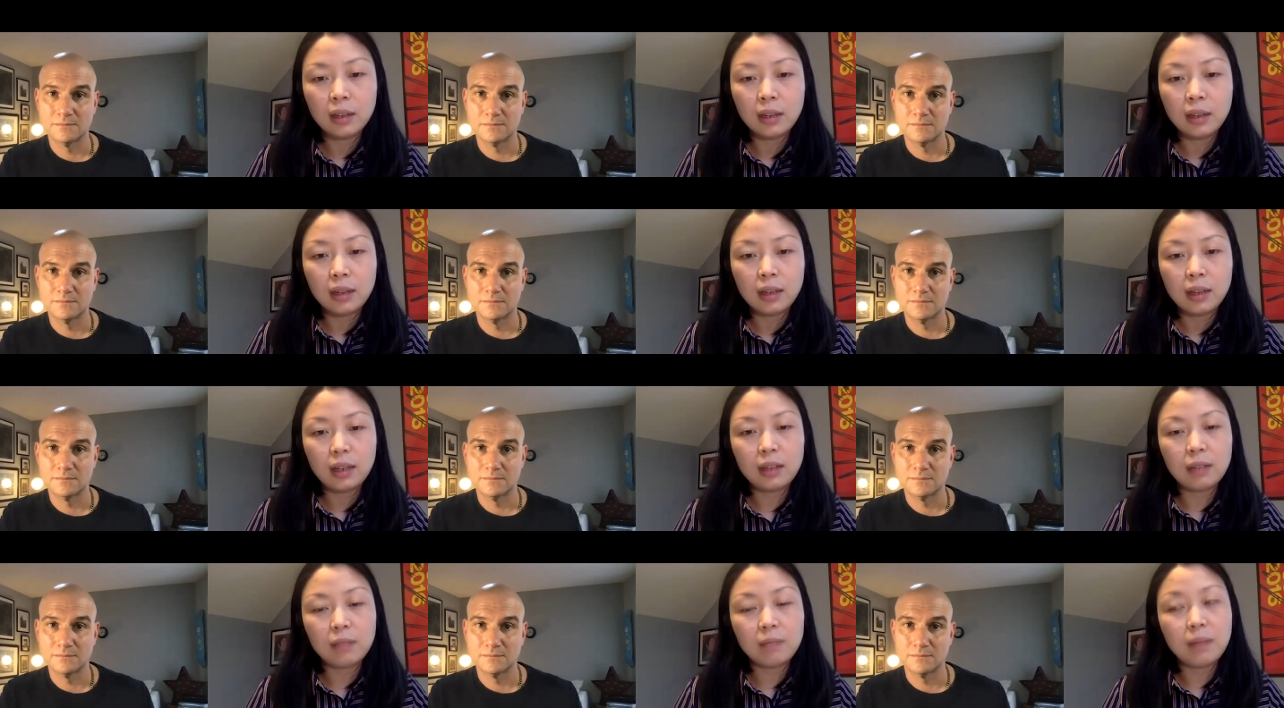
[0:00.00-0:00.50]

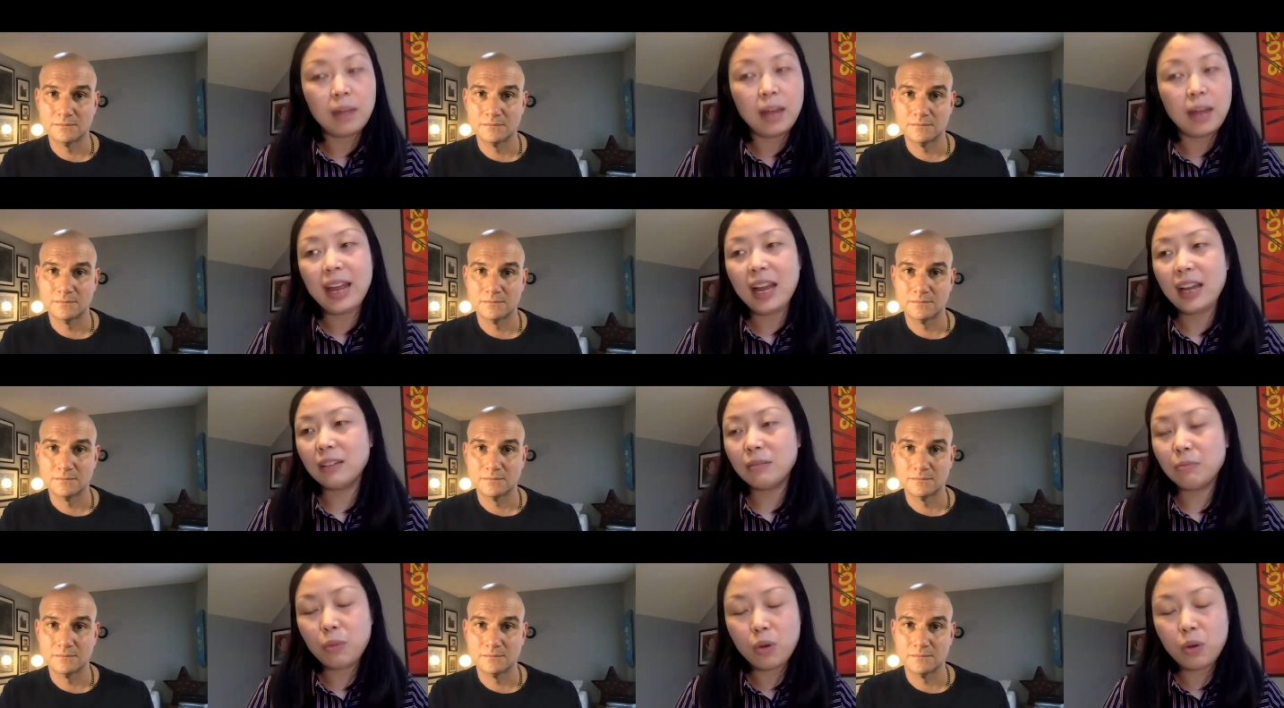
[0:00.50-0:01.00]
Speaker 1: um, I had
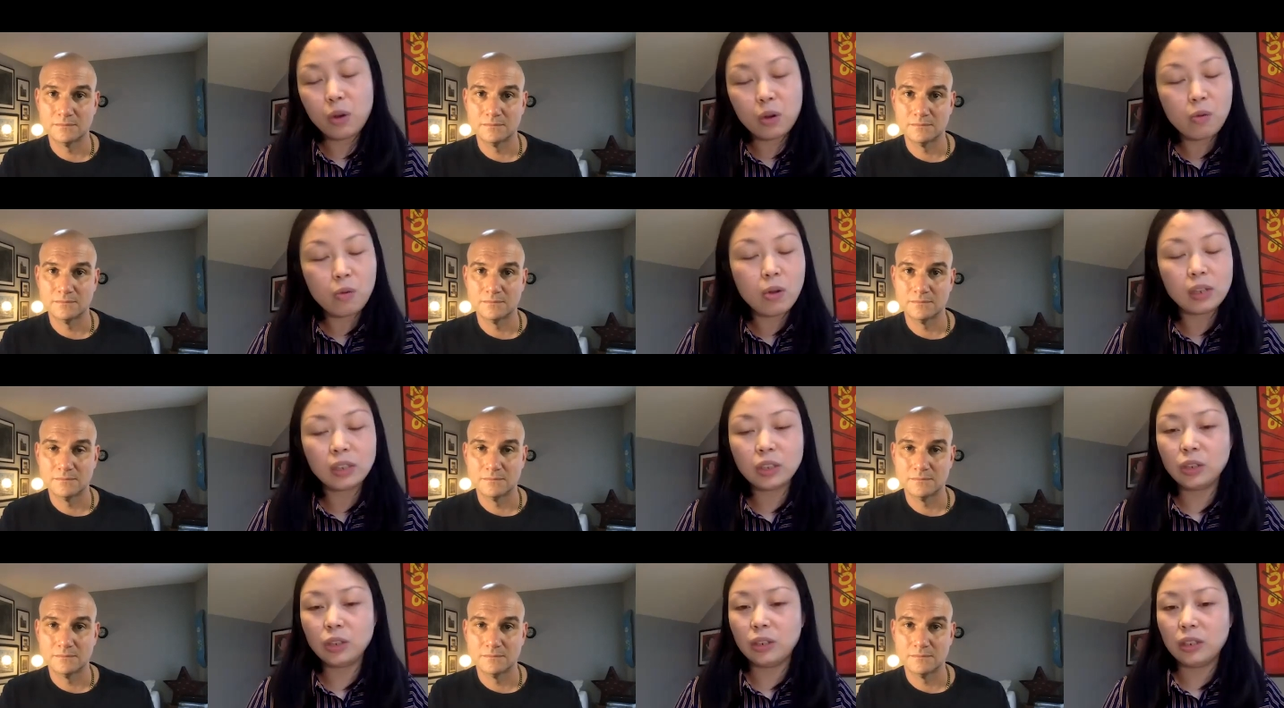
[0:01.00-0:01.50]
more
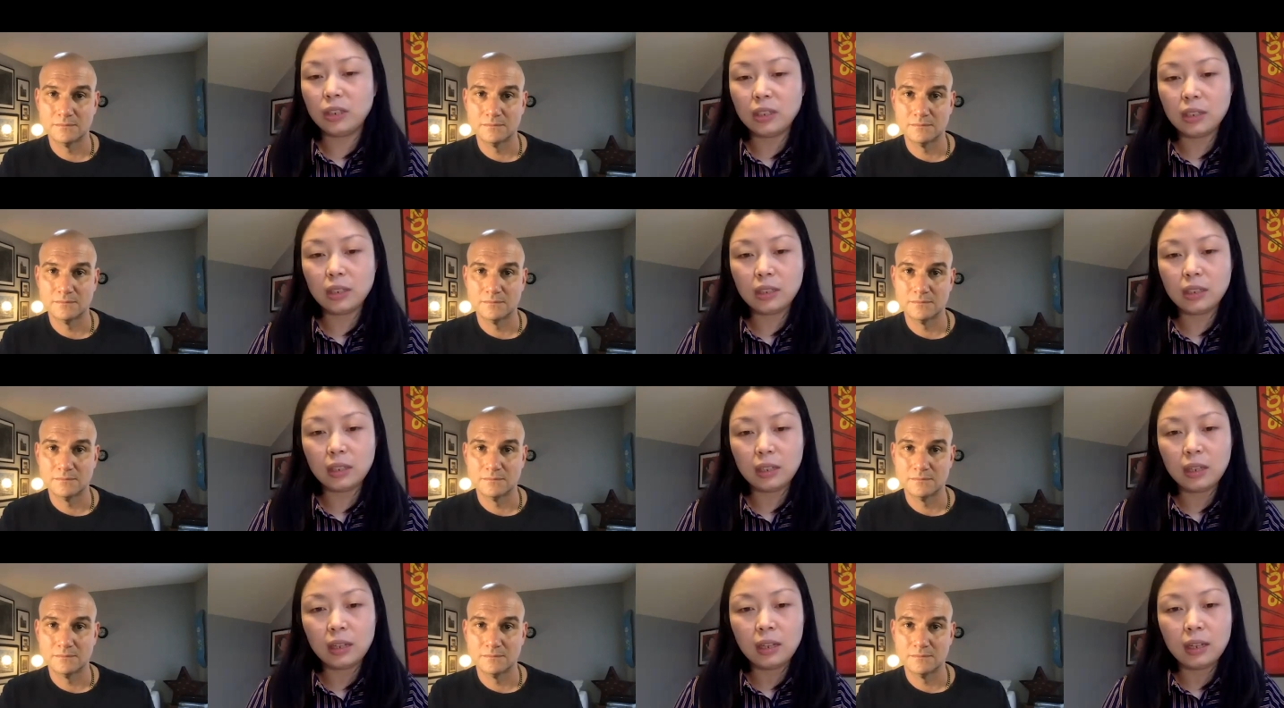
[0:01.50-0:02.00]
questions.
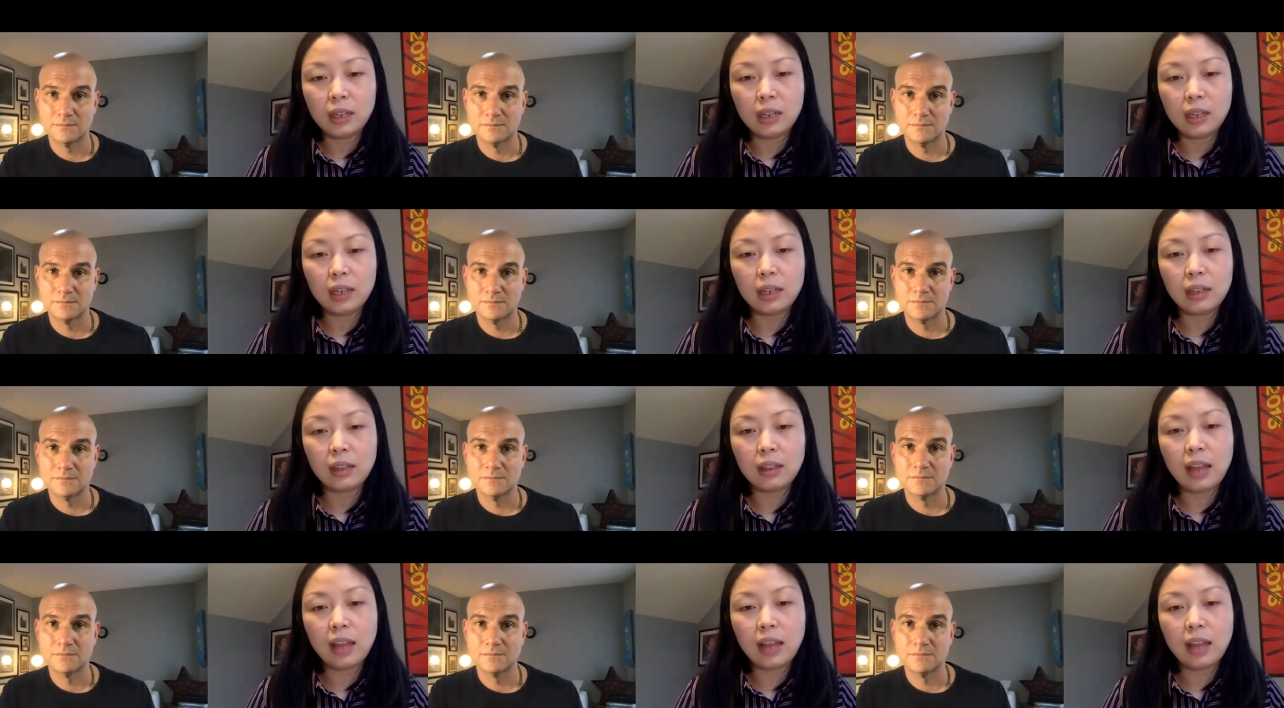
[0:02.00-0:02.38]
And